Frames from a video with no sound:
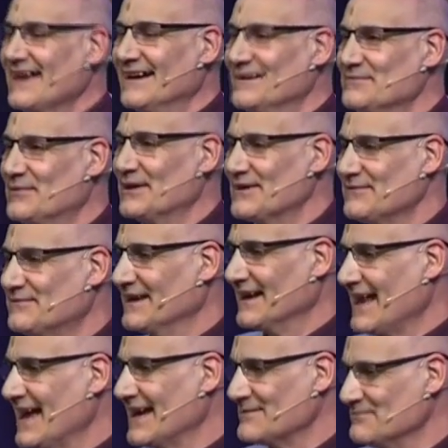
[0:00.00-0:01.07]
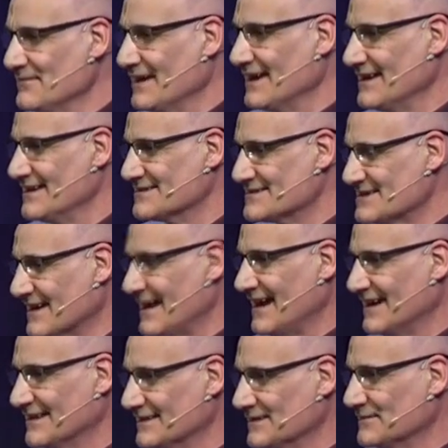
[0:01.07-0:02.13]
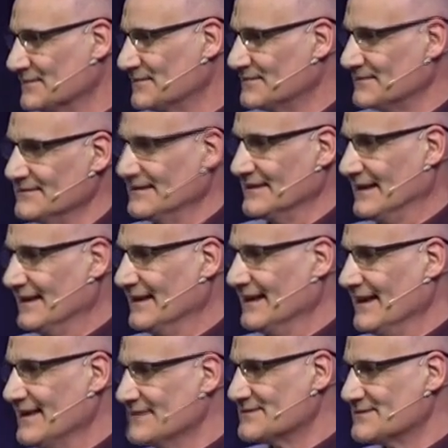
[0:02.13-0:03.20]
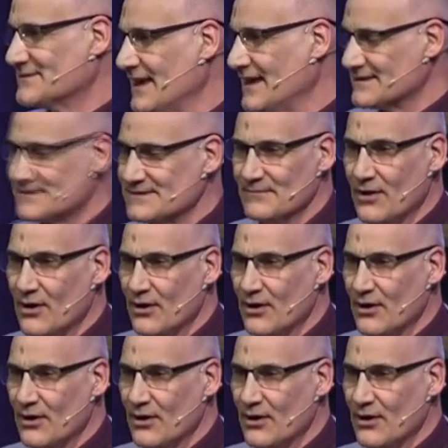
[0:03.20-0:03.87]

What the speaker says: but if you're like me, it's a kind of, it's more